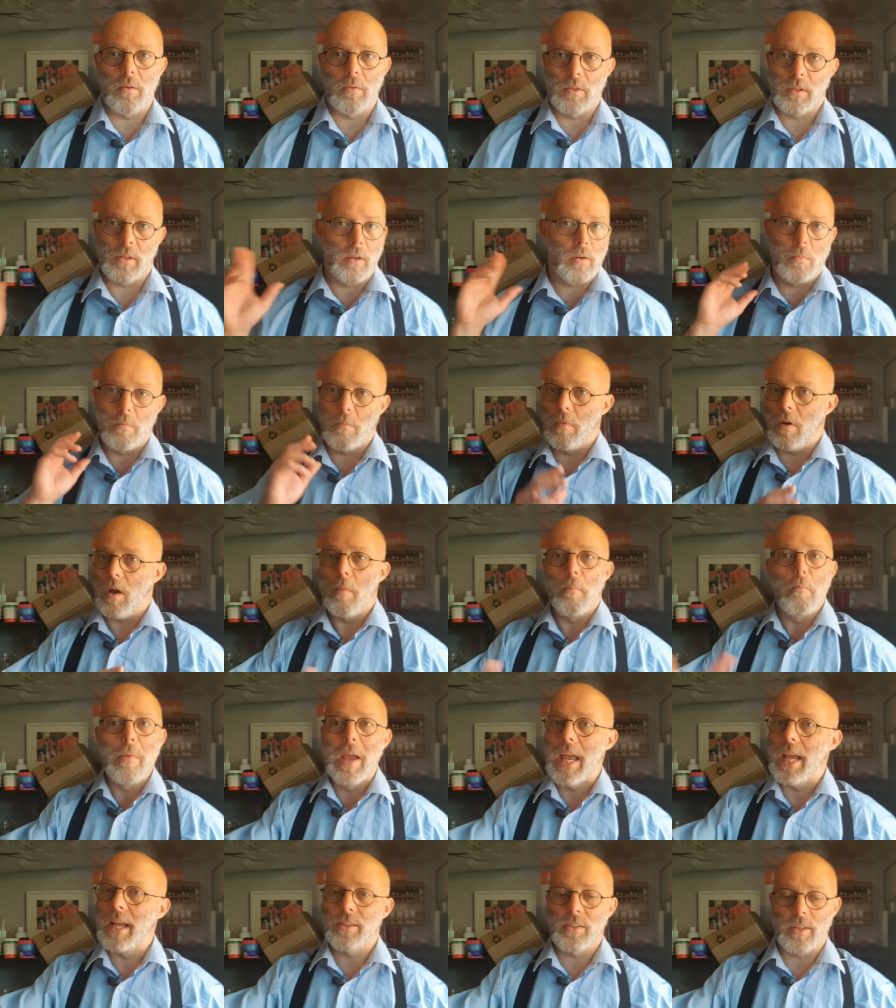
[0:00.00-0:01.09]
it was an
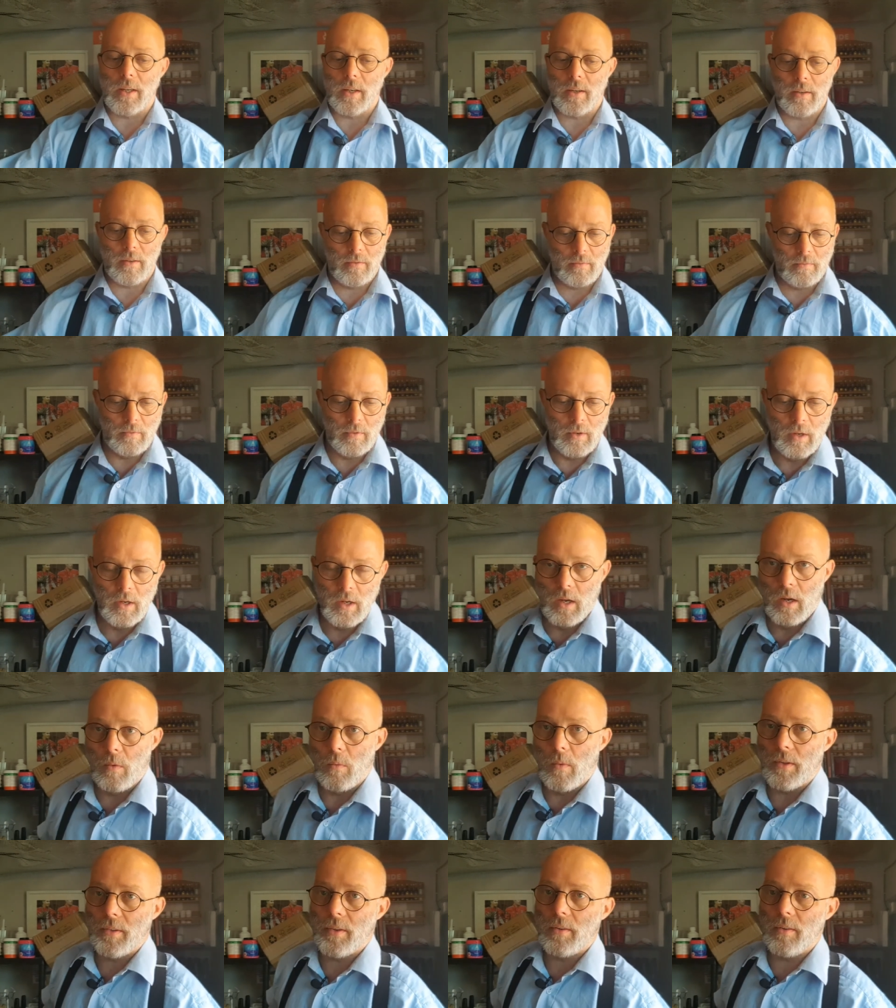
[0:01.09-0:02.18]
amazing.
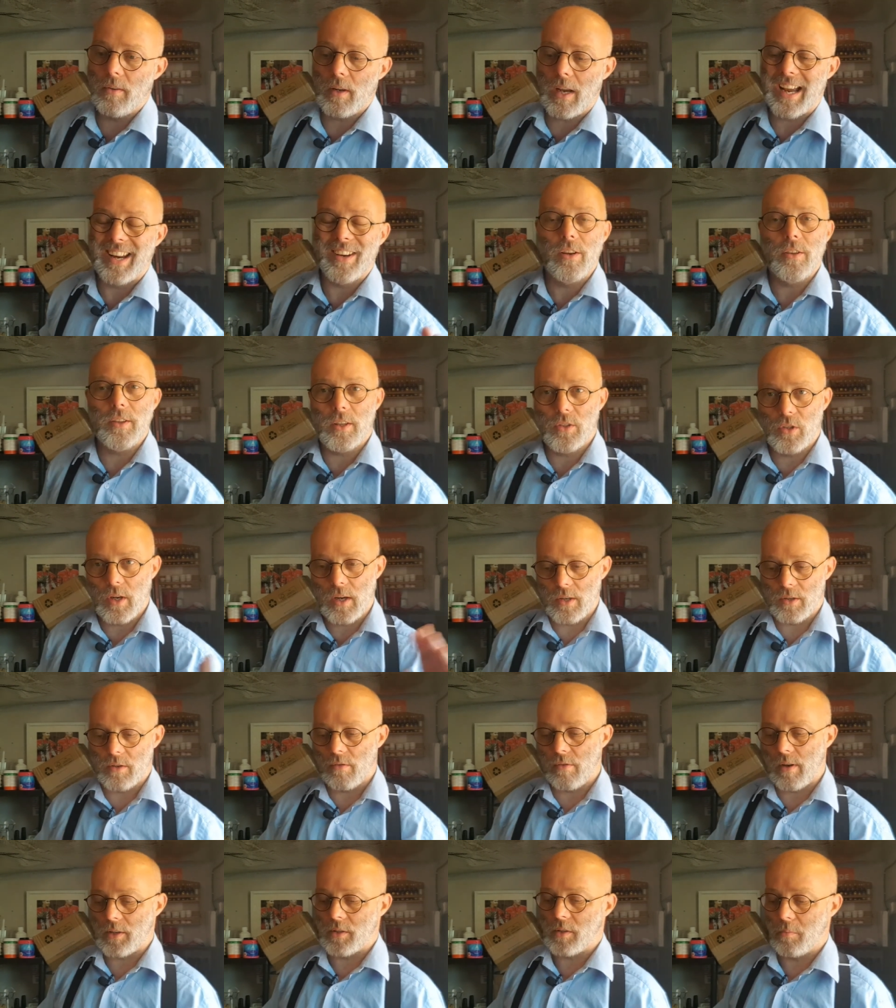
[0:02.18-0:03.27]
Whether I know they changed
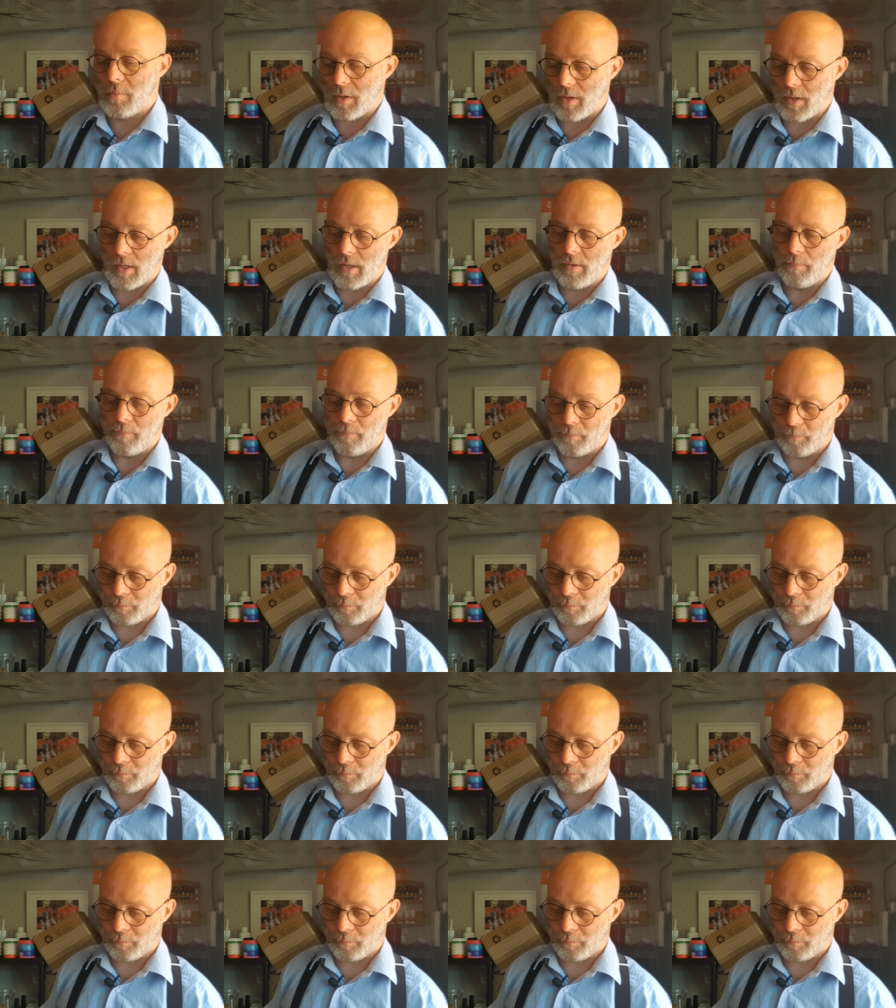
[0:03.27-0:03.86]
the recipe